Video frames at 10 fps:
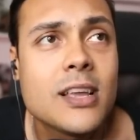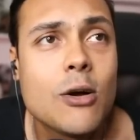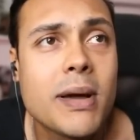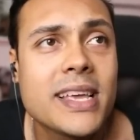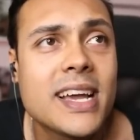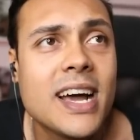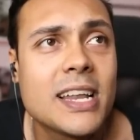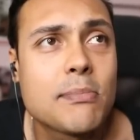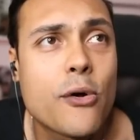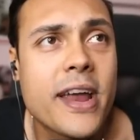Oh my
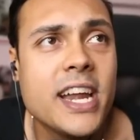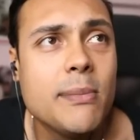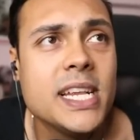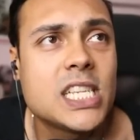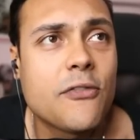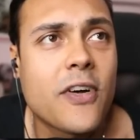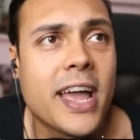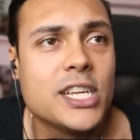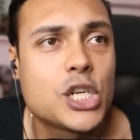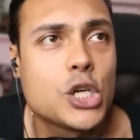god, more enemies to
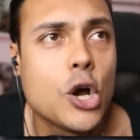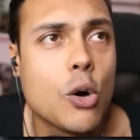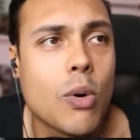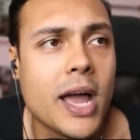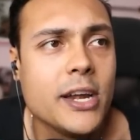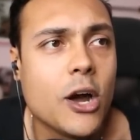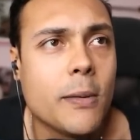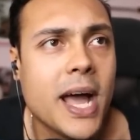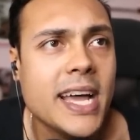fight. Sure, why not?